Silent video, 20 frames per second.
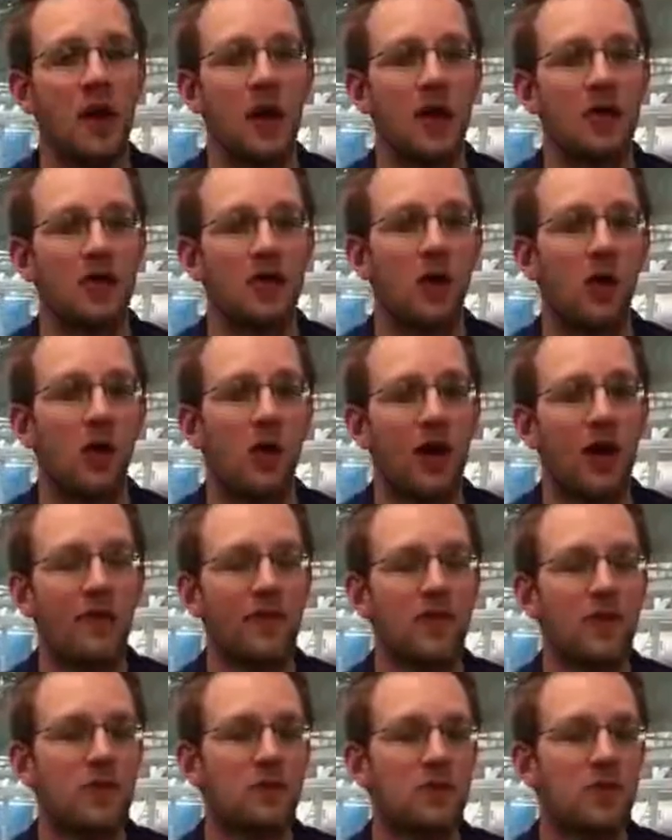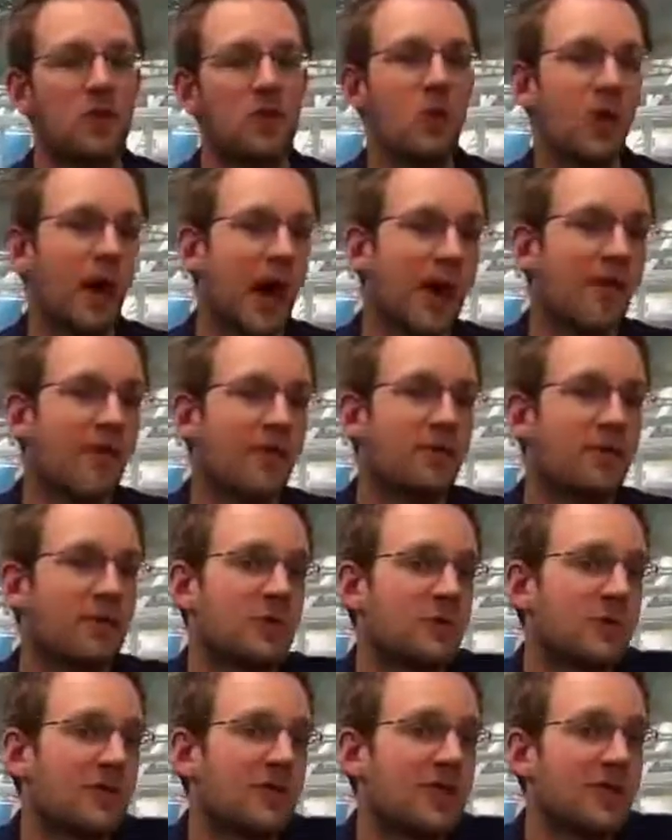So if you do have
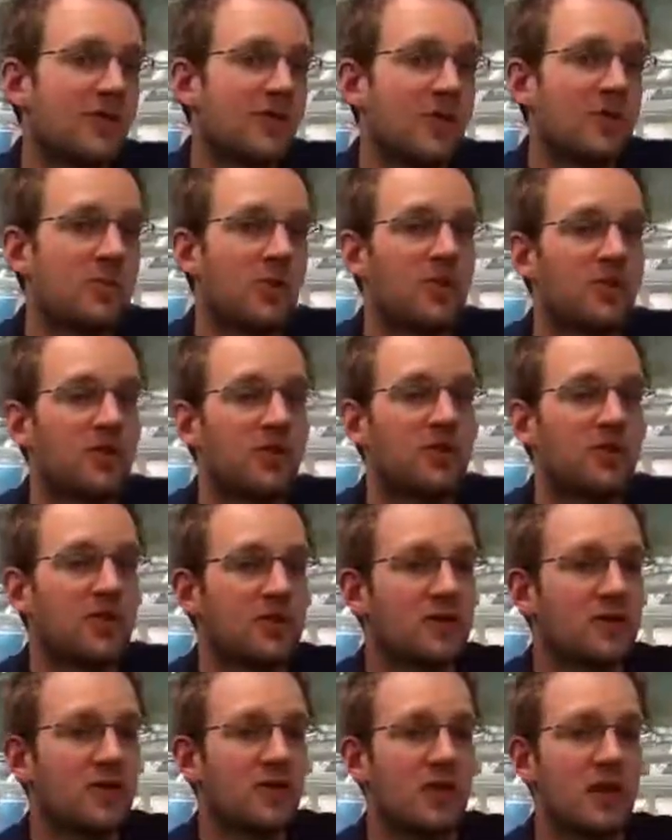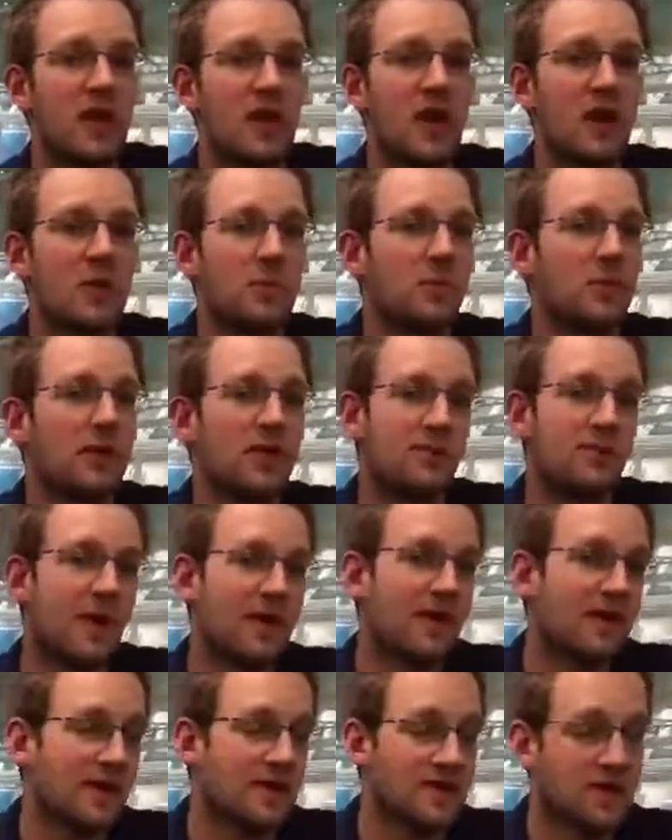specific muscular dystrophy, please
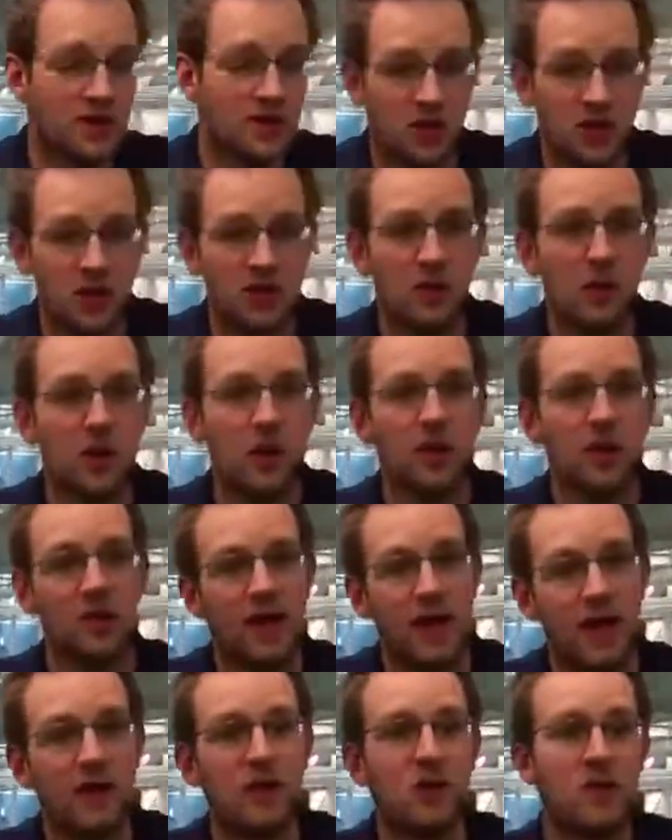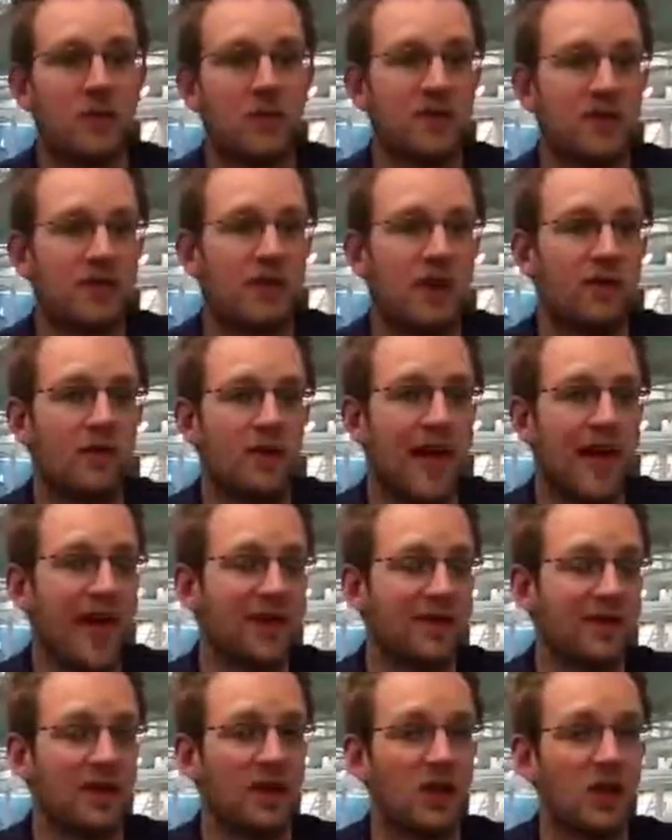message Clearwater, Elliot, or myself and
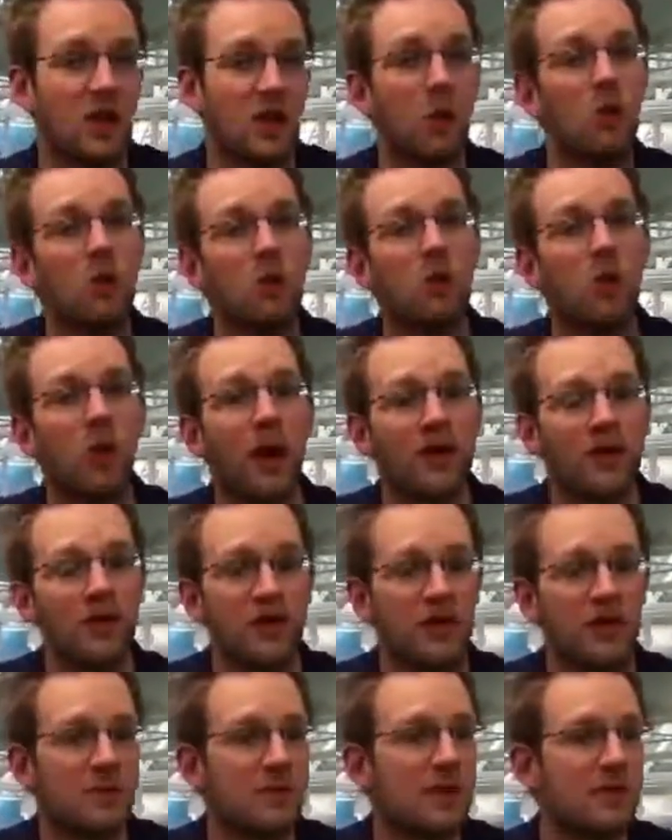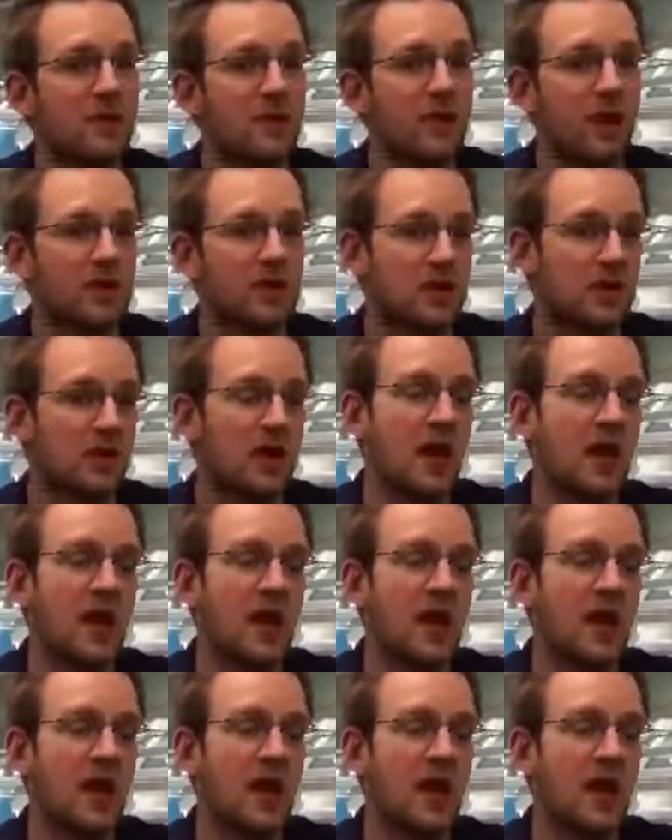ask a local question, a specific question,